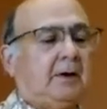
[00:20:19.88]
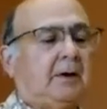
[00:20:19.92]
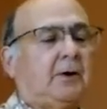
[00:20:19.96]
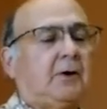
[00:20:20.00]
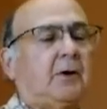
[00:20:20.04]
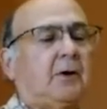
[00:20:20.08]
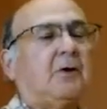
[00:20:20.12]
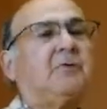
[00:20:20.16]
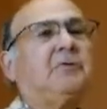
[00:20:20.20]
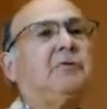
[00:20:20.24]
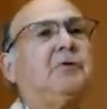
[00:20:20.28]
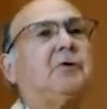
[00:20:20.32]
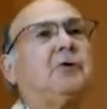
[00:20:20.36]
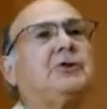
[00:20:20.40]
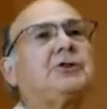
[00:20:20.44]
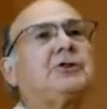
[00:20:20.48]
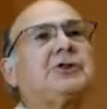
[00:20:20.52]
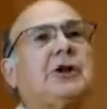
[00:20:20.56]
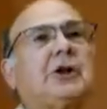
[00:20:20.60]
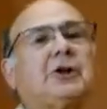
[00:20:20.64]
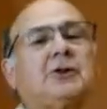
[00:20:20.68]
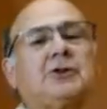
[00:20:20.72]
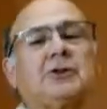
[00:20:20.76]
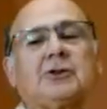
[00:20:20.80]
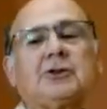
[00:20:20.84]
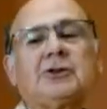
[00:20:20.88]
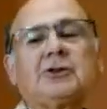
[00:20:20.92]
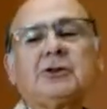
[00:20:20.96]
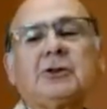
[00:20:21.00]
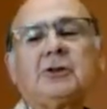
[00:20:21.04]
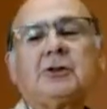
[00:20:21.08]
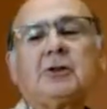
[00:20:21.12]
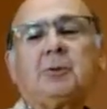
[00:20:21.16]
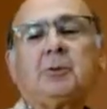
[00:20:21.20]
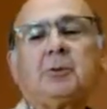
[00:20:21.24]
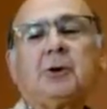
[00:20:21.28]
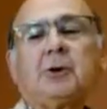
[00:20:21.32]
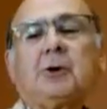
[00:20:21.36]
There are four sections
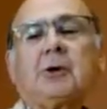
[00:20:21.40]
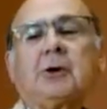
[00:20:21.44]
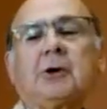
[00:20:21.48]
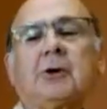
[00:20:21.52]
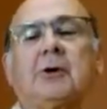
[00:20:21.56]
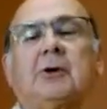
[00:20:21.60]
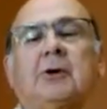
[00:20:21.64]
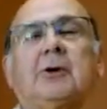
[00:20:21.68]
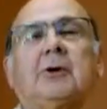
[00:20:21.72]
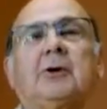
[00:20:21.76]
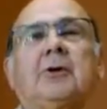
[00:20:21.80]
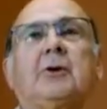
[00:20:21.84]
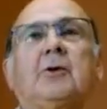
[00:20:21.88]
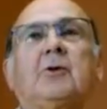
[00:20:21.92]
in the book.